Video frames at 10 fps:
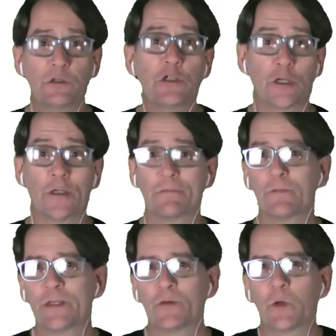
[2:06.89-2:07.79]
turn
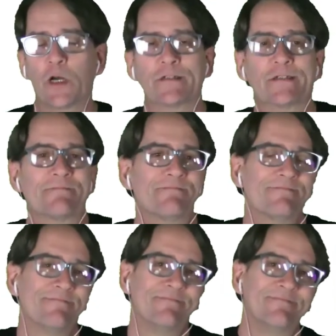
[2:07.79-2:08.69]
for the worse.
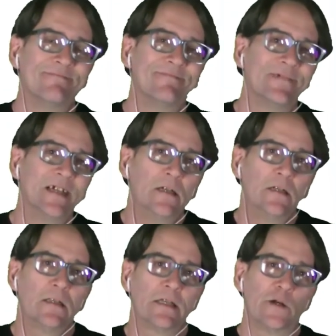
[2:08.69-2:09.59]

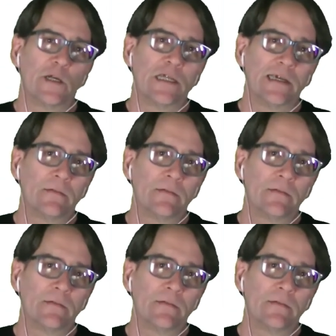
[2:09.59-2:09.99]
Literally.